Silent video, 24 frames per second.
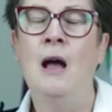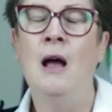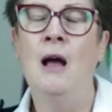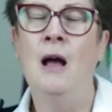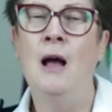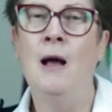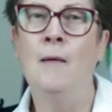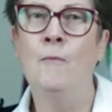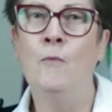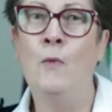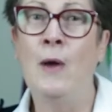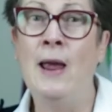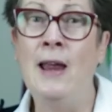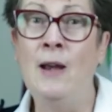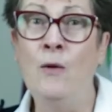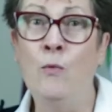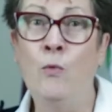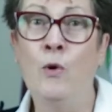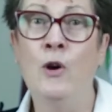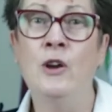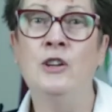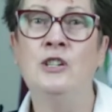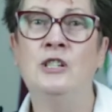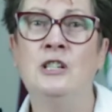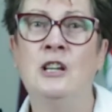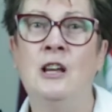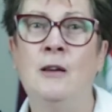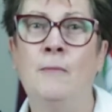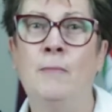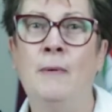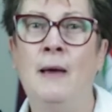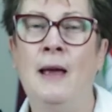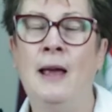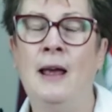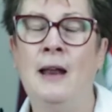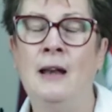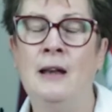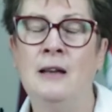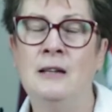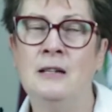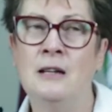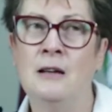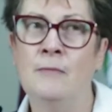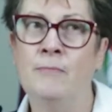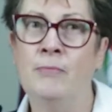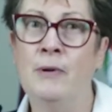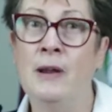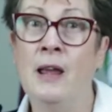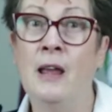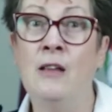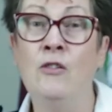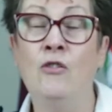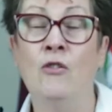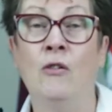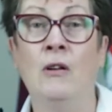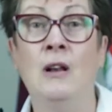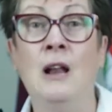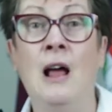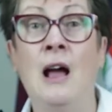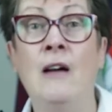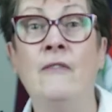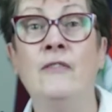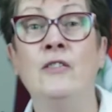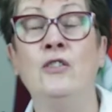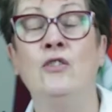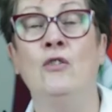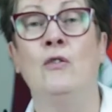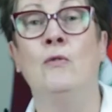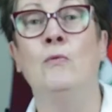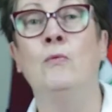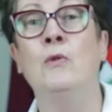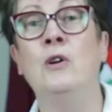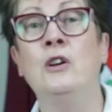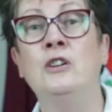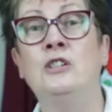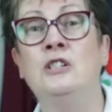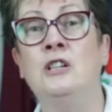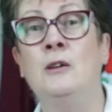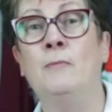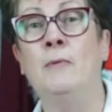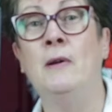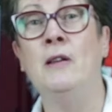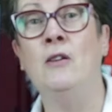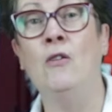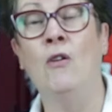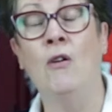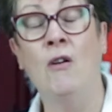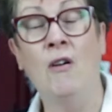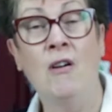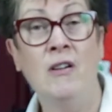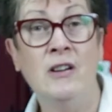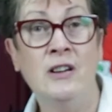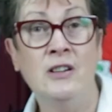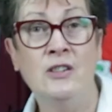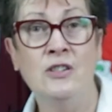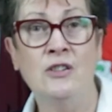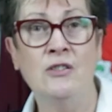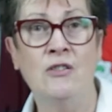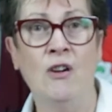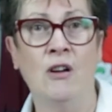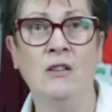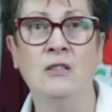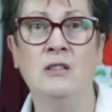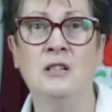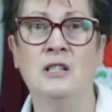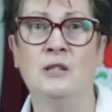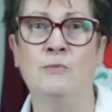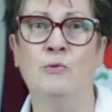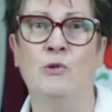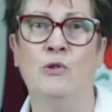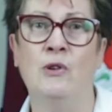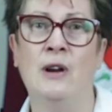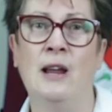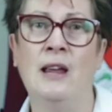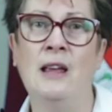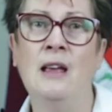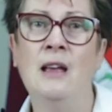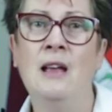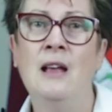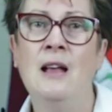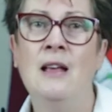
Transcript: um, in worship and uh, bringing your love and your worship and your honour to God this morning,